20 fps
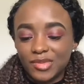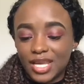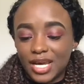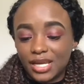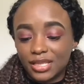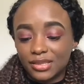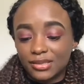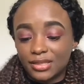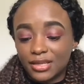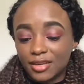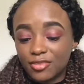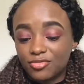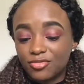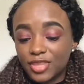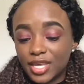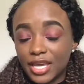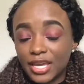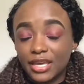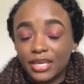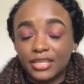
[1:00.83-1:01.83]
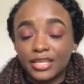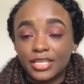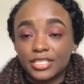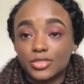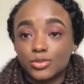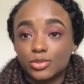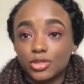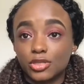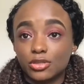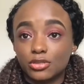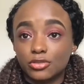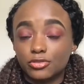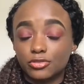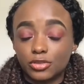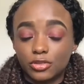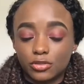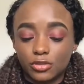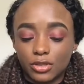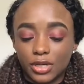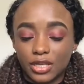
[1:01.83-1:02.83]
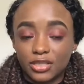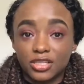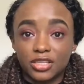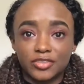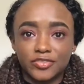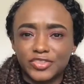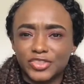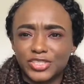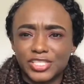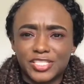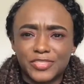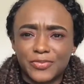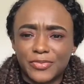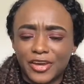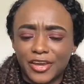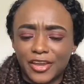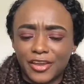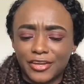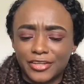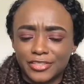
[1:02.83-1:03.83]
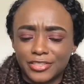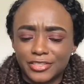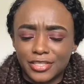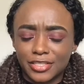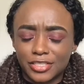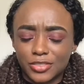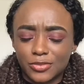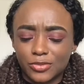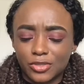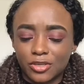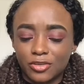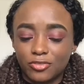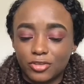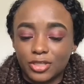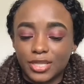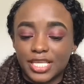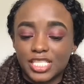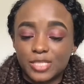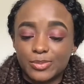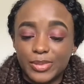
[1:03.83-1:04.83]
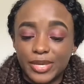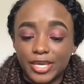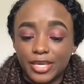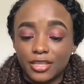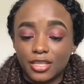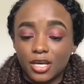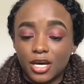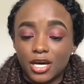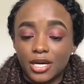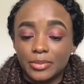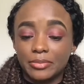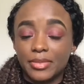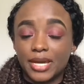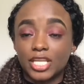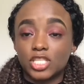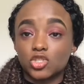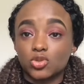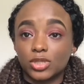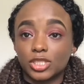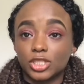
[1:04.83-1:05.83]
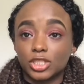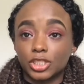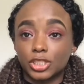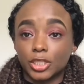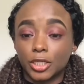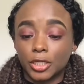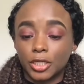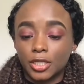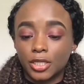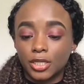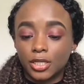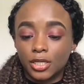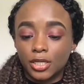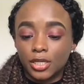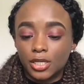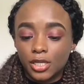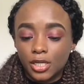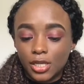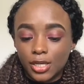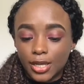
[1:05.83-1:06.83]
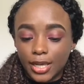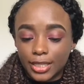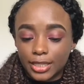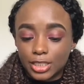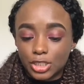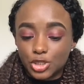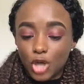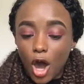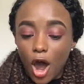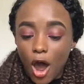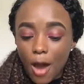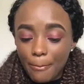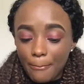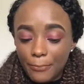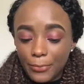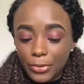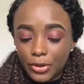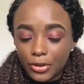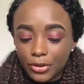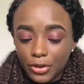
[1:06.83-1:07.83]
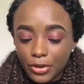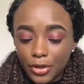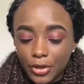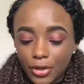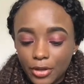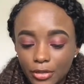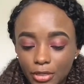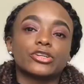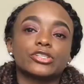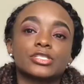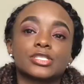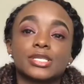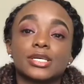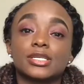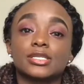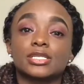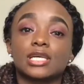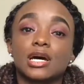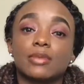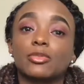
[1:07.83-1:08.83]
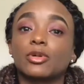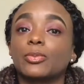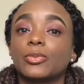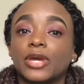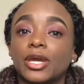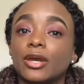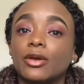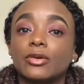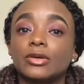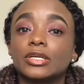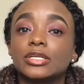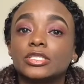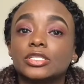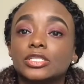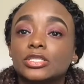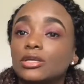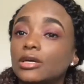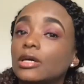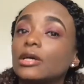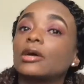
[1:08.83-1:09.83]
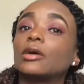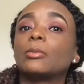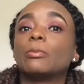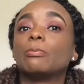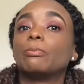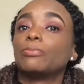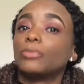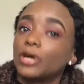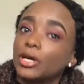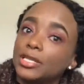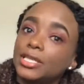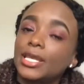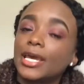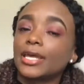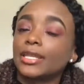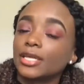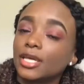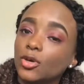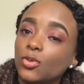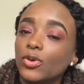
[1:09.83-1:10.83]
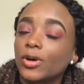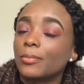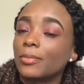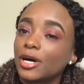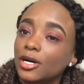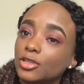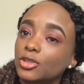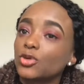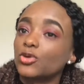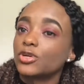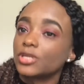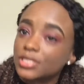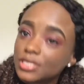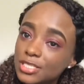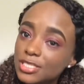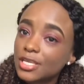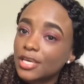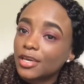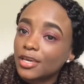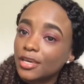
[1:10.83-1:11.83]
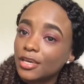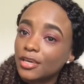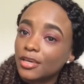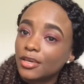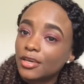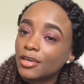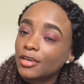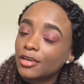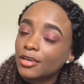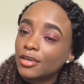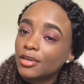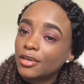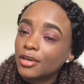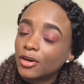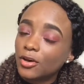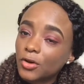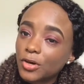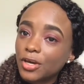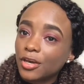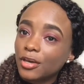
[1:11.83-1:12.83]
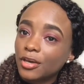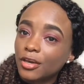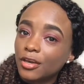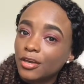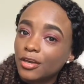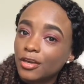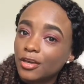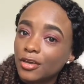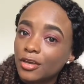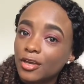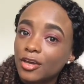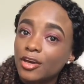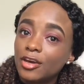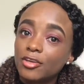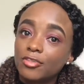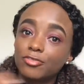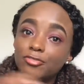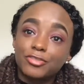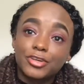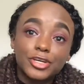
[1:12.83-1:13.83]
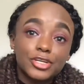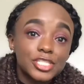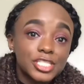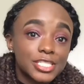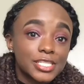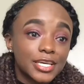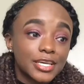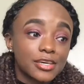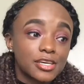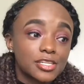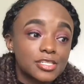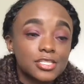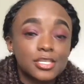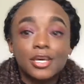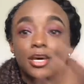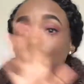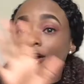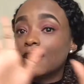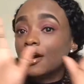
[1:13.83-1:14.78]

I love that. That's beautiful. I love Joyce Meyer. That's beautiful. That's pinned on my Twitter at the top. Her says, "I'm a perish, but that ain't what my Lord say." Okay. Fear says,